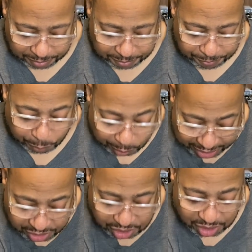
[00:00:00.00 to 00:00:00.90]

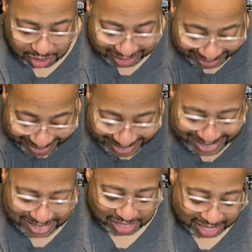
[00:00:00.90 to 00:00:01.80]
fresh,
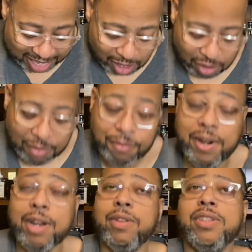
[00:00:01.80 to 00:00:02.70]
clean style of
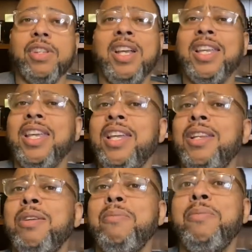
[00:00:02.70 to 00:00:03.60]
fragrance. Again,
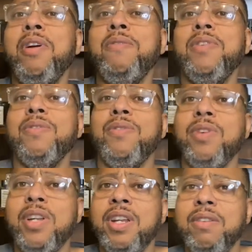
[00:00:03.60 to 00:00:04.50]
perfect for
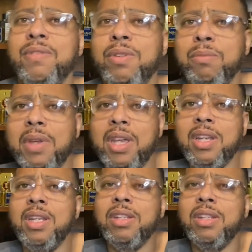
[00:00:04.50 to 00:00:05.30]
an interview. Man,